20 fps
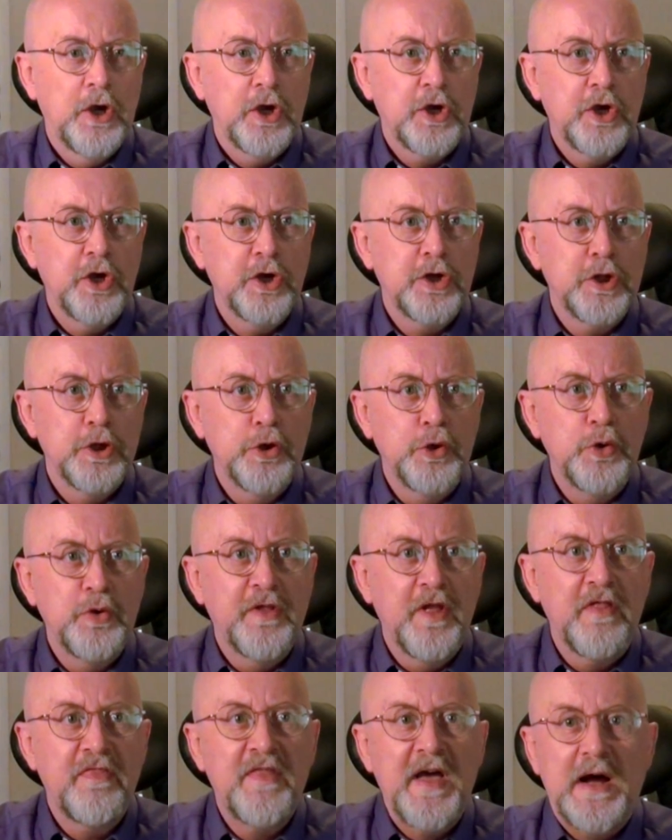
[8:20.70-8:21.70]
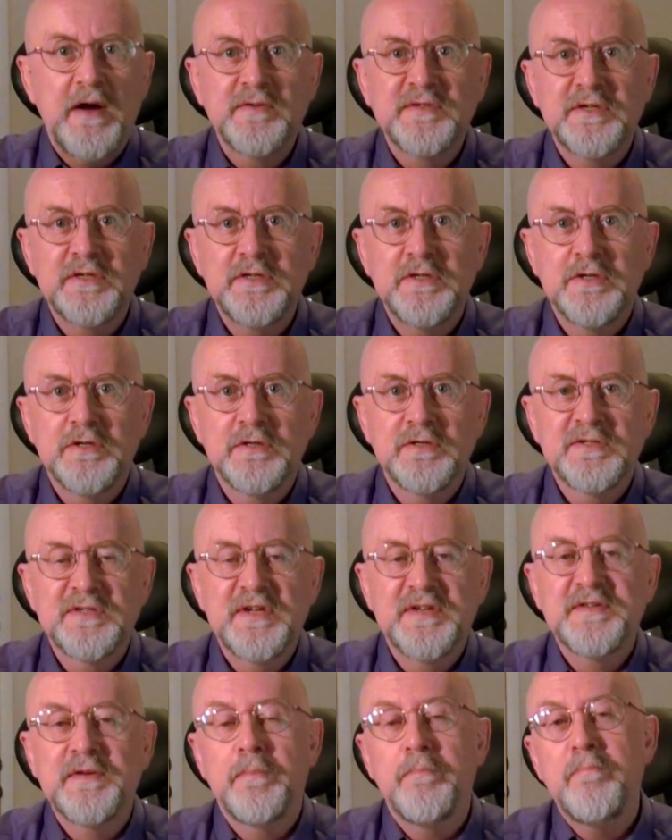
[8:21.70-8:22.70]
conclude that 1,000 years
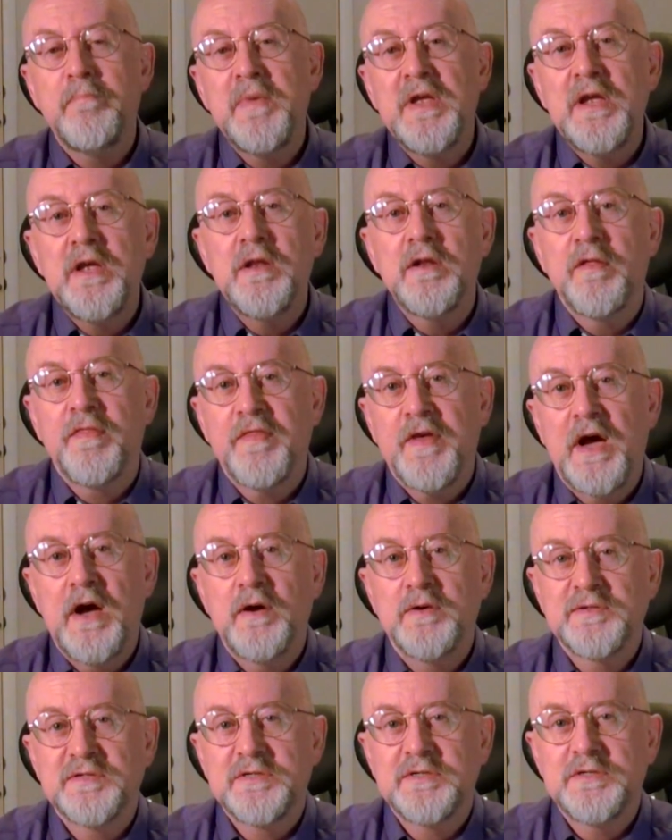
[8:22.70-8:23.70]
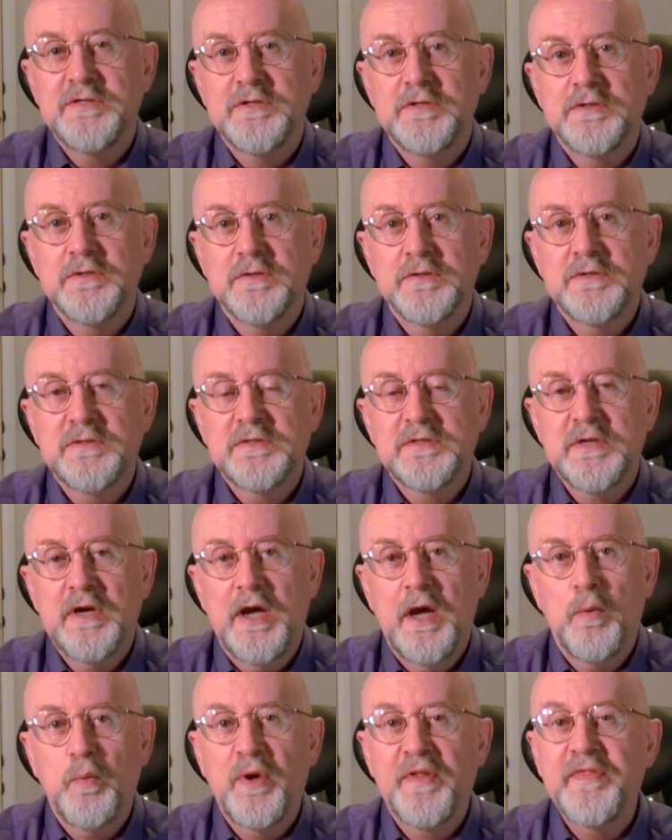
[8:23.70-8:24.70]
doesn't mean 1,000 years.
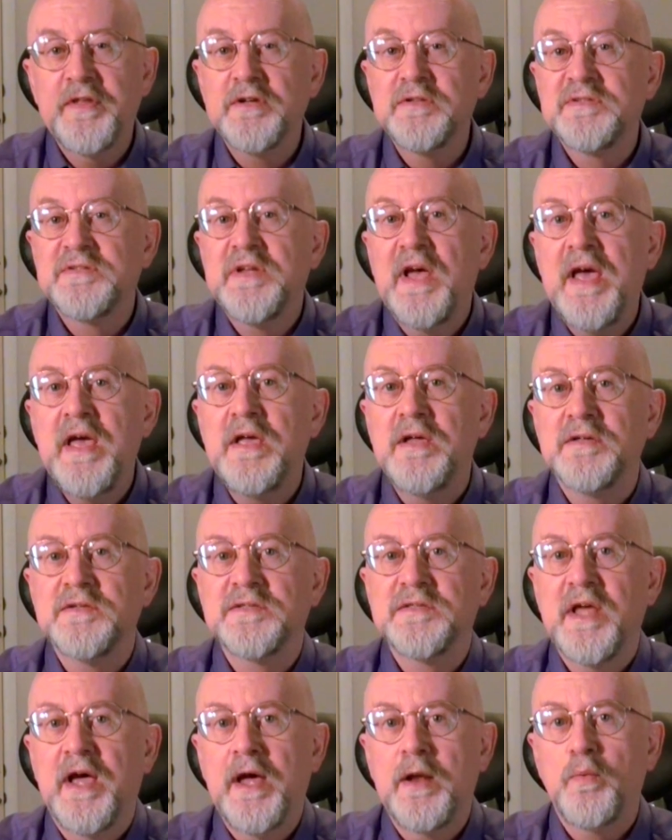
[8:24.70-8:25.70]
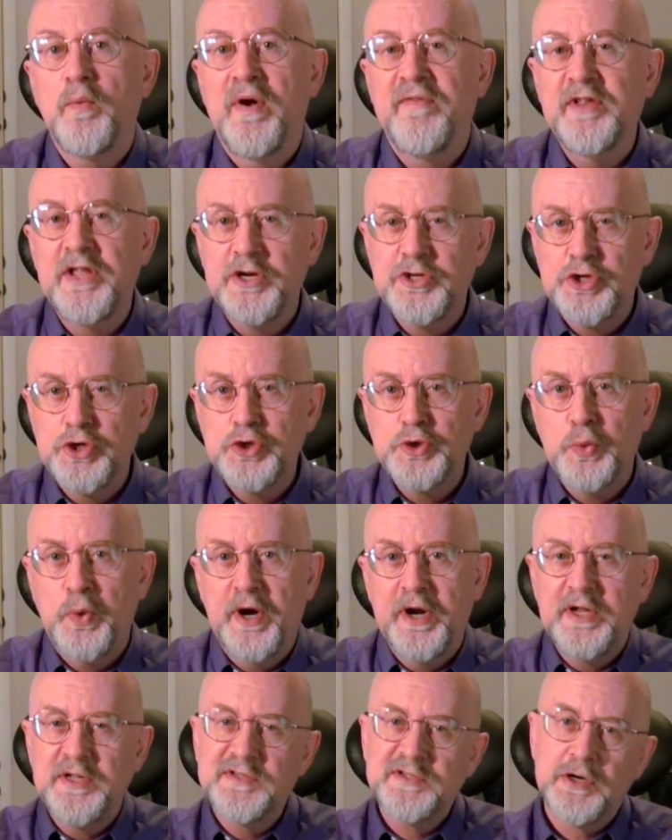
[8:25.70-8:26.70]
And what they'll say is that Revelation
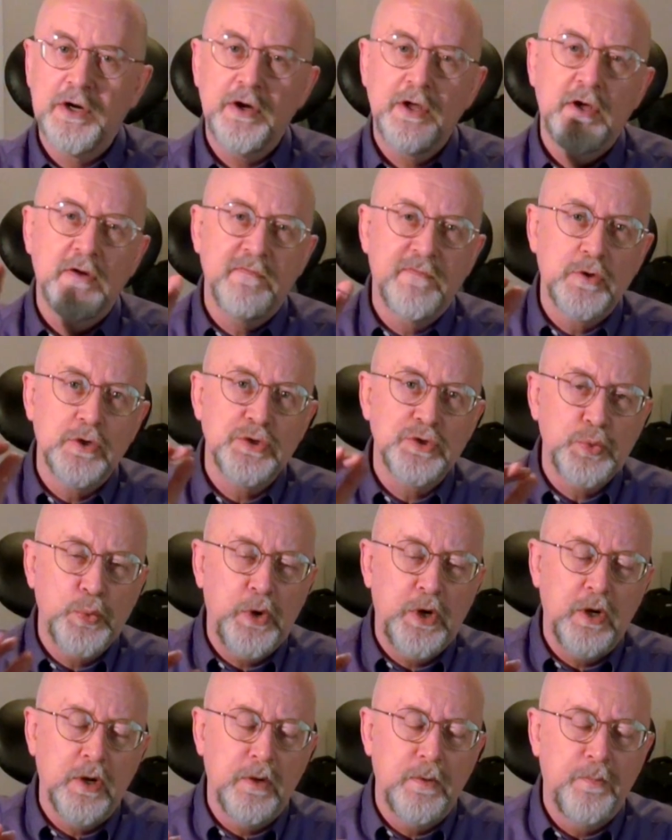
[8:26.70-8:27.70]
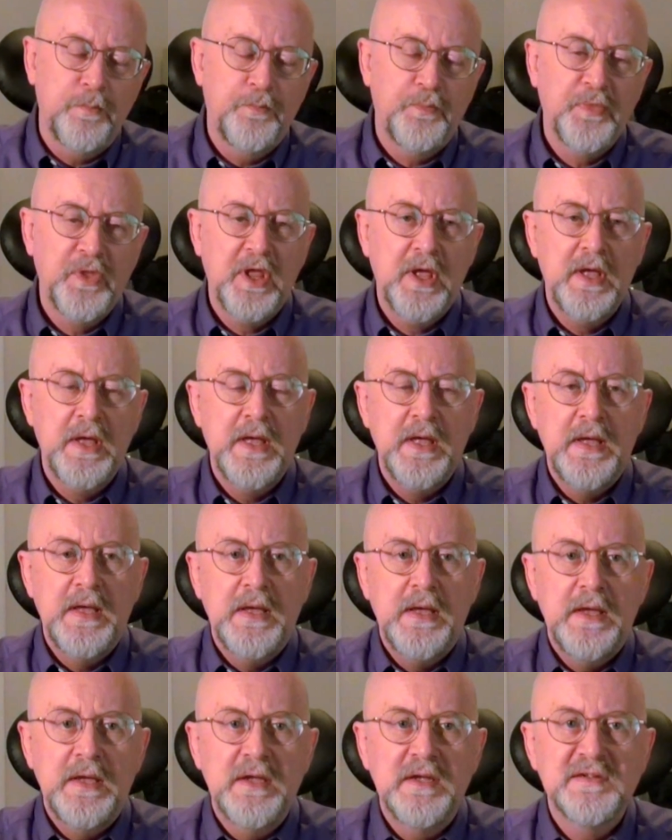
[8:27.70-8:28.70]
20, starting at verse 1,
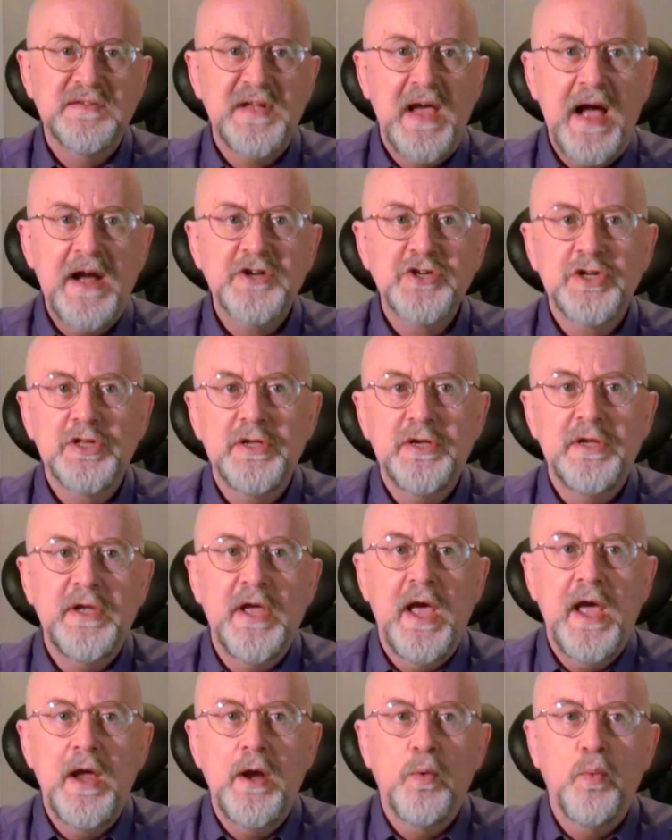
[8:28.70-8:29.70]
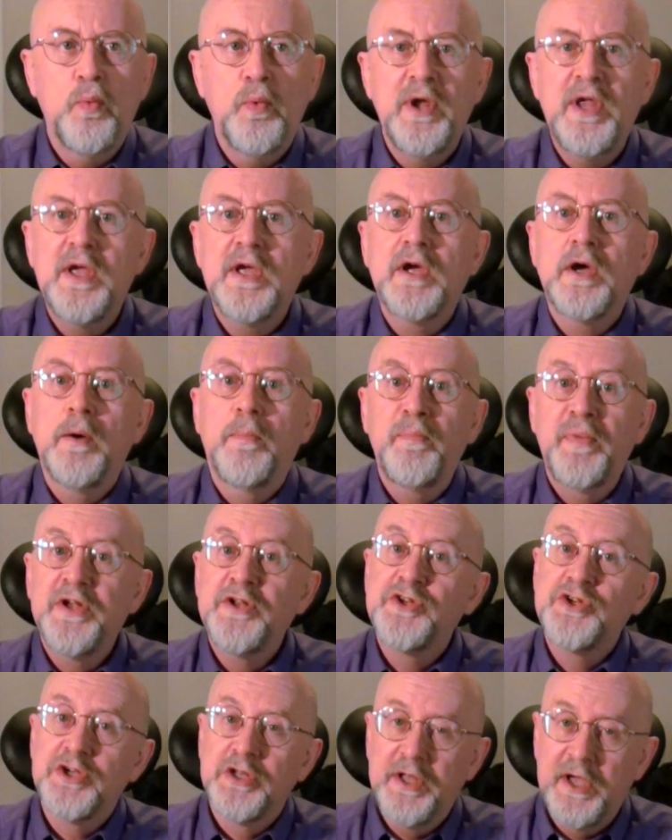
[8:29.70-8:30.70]
is actually a
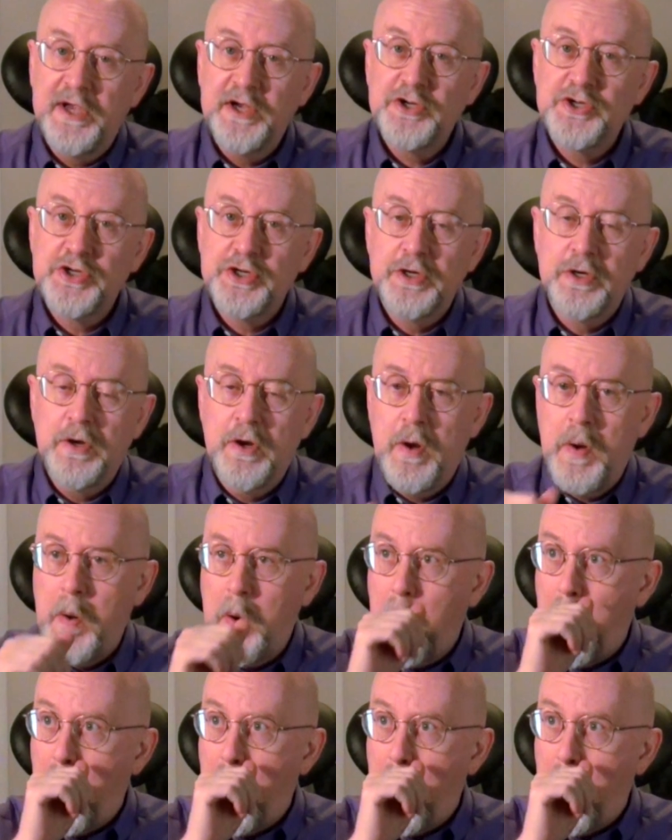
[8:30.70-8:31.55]
recapitulation